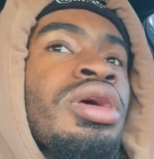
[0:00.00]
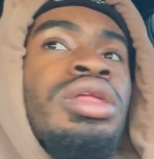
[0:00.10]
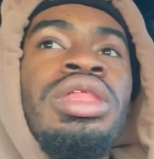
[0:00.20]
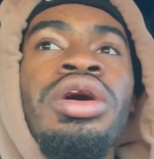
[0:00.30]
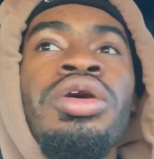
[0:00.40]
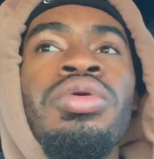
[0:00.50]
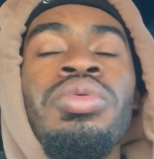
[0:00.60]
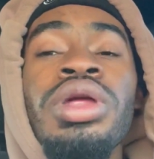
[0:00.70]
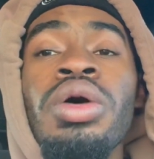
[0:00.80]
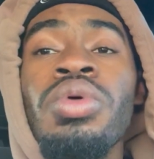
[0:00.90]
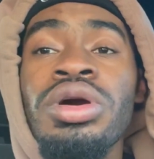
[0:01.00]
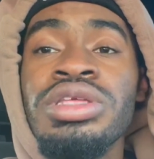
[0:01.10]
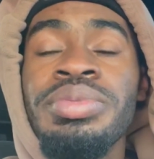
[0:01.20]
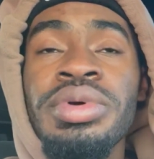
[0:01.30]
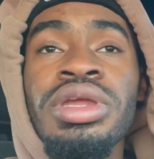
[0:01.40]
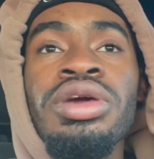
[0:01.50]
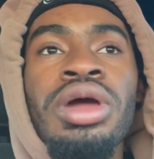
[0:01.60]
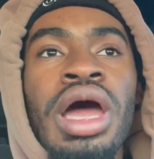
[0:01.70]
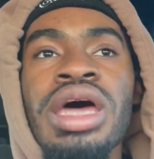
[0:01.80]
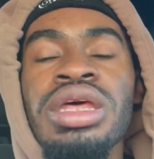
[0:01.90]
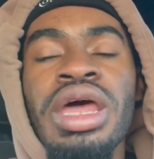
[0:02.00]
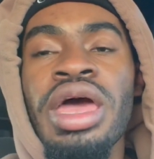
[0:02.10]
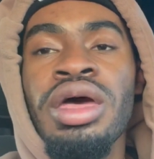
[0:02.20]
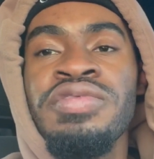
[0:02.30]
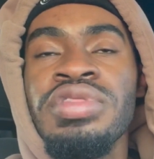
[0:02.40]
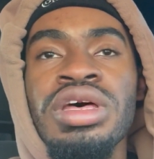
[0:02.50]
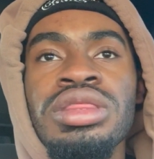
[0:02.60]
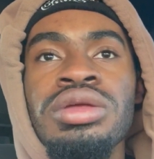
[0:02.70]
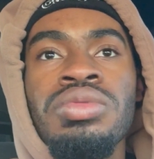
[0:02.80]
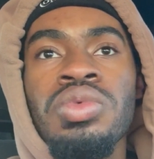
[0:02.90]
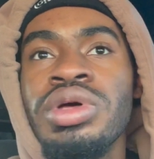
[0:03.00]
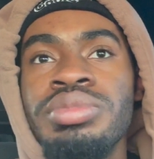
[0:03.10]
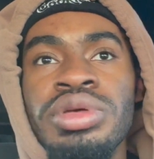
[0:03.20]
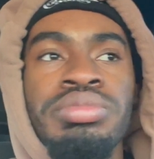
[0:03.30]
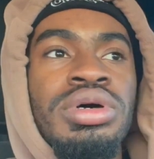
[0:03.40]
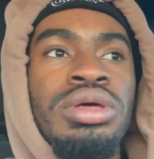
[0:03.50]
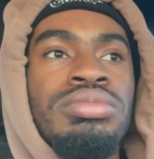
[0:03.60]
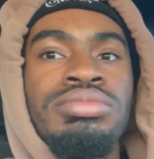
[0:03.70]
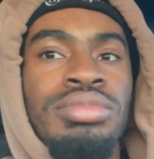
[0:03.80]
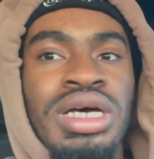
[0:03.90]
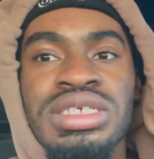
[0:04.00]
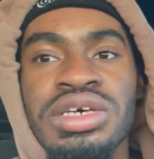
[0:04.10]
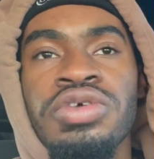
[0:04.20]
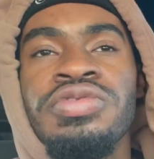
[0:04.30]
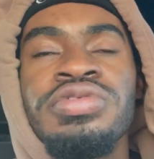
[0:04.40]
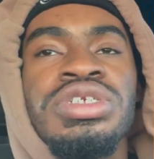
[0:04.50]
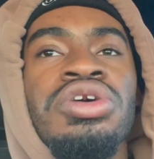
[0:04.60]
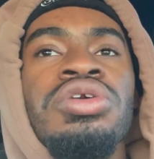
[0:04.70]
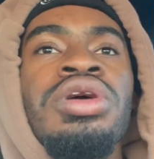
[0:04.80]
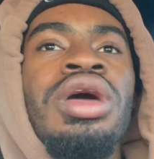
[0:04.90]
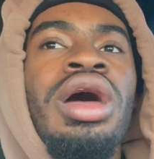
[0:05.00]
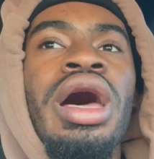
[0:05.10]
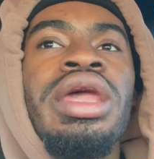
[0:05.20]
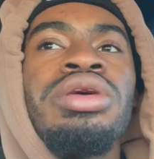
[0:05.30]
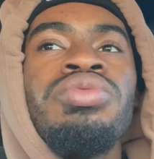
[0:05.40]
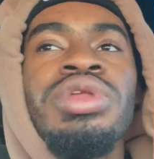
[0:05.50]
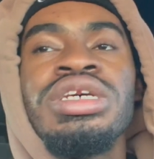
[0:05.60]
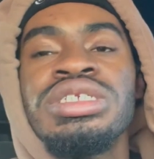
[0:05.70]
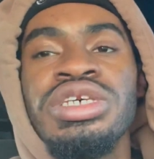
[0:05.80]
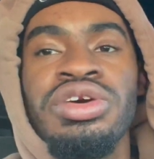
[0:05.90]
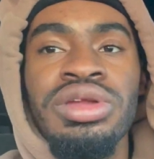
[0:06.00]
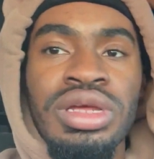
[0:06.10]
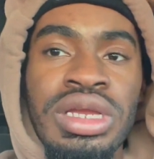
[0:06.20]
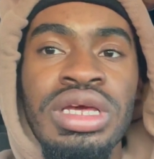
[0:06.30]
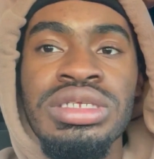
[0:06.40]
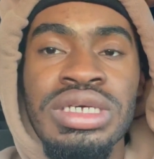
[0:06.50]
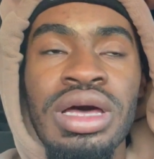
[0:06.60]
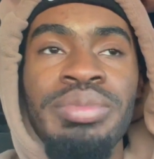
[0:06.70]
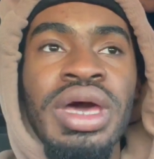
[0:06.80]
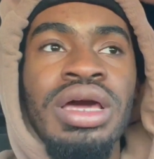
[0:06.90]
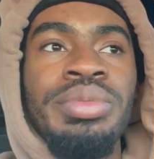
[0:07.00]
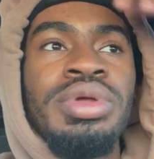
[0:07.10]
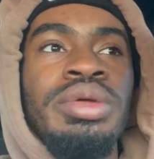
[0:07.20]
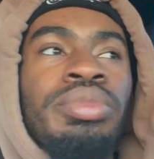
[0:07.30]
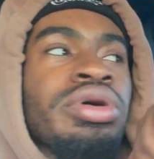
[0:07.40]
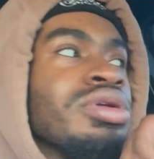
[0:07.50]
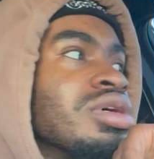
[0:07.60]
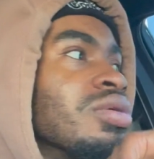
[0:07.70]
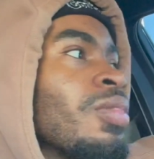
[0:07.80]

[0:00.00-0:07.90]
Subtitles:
Now, when I walked up in there, I didn't have nothing with me but myself. So I didn't necessarily need to come back up in the building.